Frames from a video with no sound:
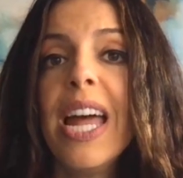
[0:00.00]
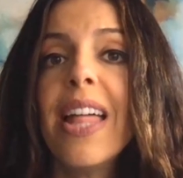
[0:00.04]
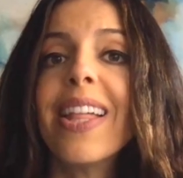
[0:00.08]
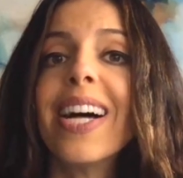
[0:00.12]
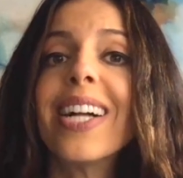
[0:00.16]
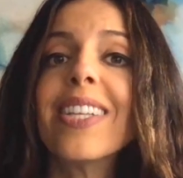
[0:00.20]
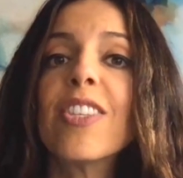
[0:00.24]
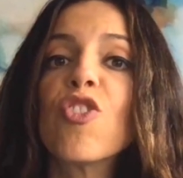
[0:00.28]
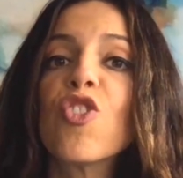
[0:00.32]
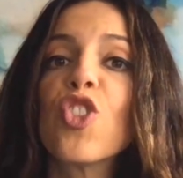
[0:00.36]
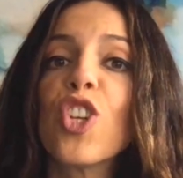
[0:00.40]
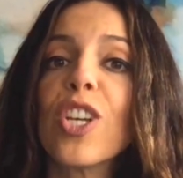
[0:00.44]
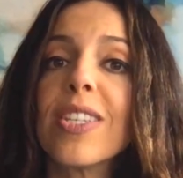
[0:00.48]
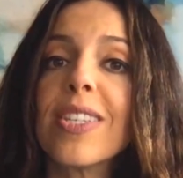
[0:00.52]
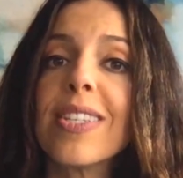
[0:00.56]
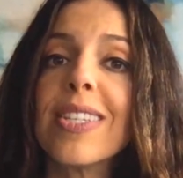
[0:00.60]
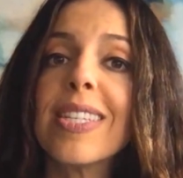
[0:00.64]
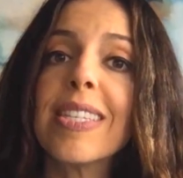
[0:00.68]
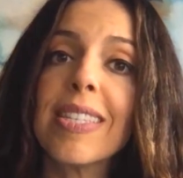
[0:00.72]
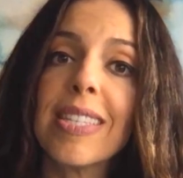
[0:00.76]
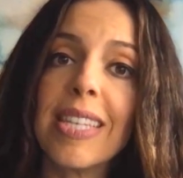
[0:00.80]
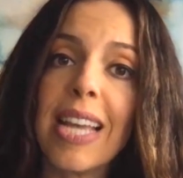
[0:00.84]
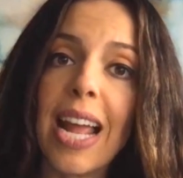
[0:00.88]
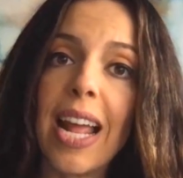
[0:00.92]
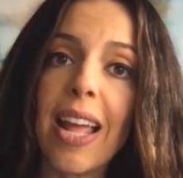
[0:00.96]
That's just to
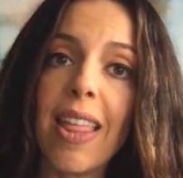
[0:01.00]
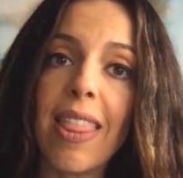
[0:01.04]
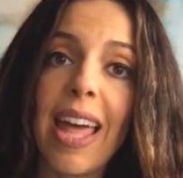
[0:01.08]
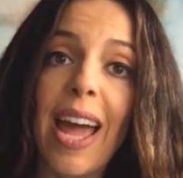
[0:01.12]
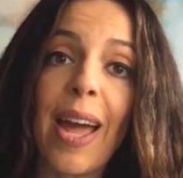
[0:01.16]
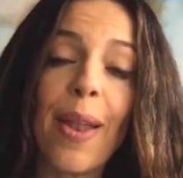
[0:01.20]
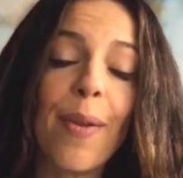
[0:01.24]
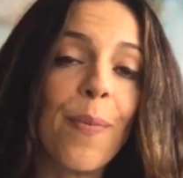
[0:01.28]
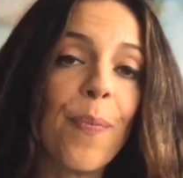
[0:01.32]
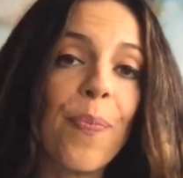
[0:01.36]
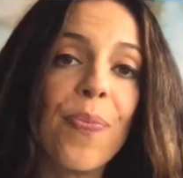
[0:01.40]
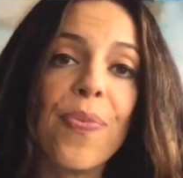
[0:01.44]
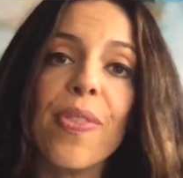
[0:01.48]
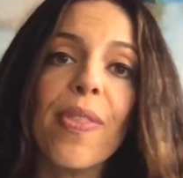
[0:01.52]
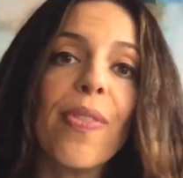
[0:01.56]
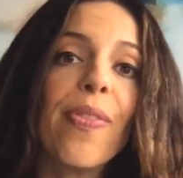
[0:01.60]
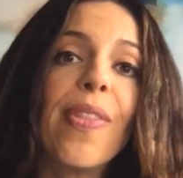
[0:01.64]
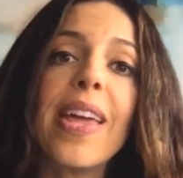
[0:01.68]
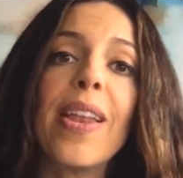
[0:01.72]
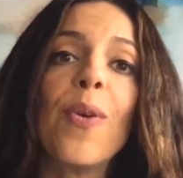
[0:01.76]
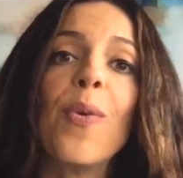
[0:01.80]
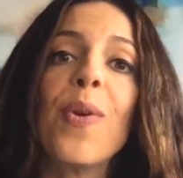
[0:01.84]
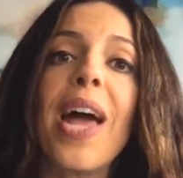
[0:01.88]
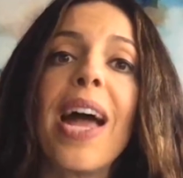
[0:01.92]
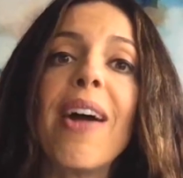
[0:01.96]
say that
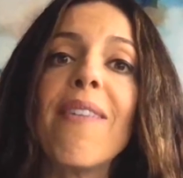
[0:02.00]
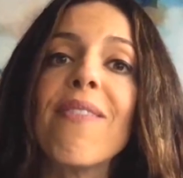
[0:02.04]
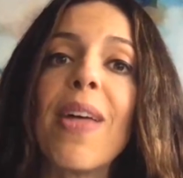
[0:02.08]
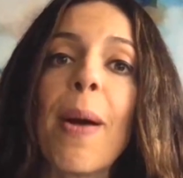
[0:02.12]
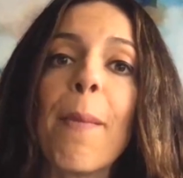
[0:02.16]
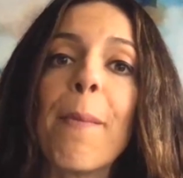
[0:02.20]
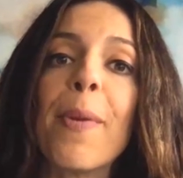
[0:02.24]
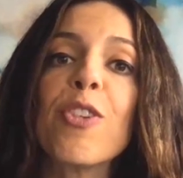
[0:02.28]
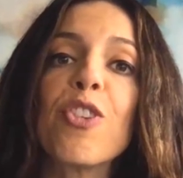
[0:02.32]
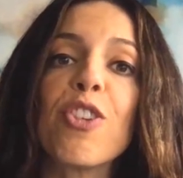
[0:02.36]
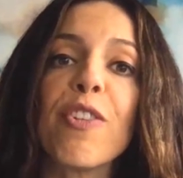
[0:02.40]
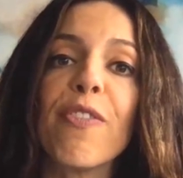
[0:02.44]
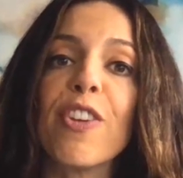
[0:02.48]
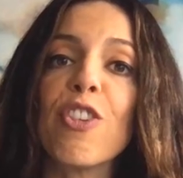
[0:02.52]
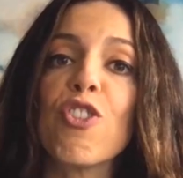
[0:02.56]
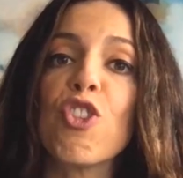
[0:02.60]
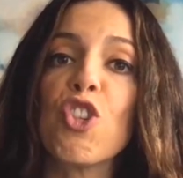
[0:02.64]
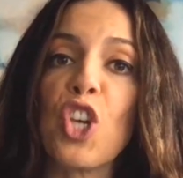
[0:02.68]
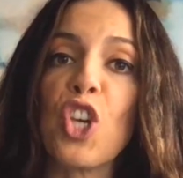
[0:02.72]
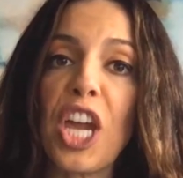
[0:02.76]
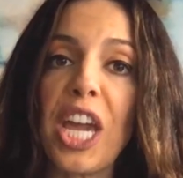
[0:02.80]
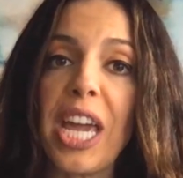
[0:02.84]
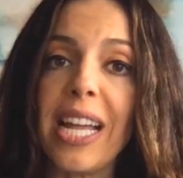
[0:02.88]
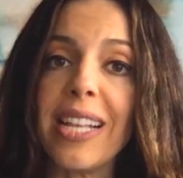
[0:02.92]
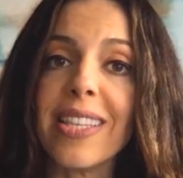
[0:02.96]
they don't have that much of a
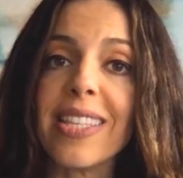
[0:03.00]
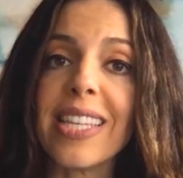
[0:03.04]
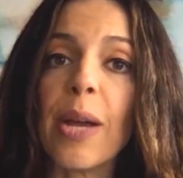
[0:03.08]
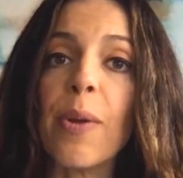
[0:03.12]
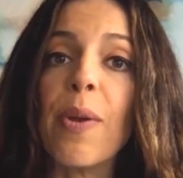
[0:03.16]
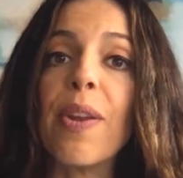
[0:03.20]
chance.